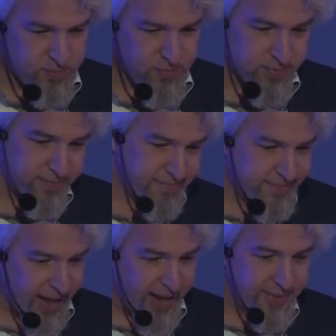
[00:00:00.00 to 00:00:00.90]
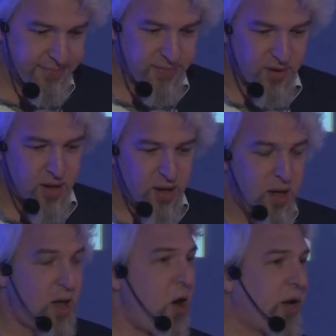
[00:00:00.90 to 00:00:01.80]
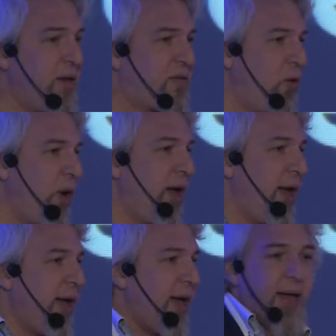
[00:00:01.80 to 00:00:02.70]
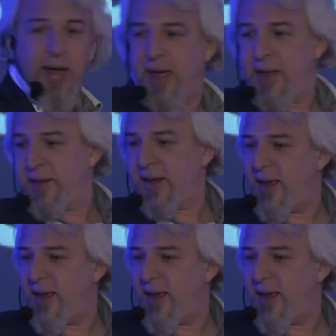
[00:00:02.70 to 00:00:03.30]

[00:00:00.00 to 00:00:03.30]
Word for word: Mm, yeah. Okay, so, uh, uh, uh, and,